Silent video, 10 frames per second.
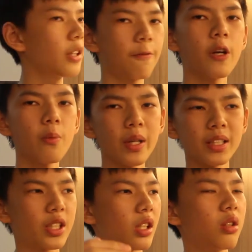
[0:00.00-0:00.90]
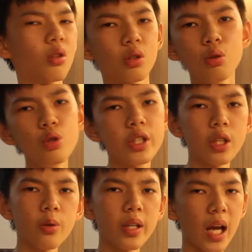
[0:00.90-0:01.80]
The frame rates just look too
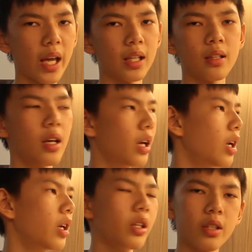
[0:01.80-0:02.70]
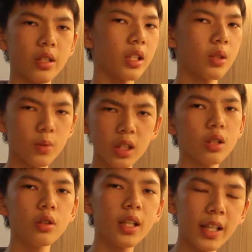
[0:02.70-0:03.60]
jittery, and
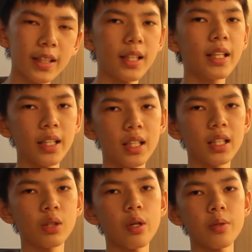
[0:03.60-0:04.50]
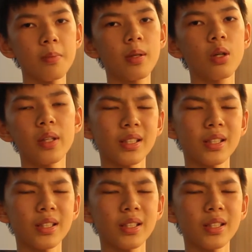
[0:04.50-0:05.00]
just click the link in the description below.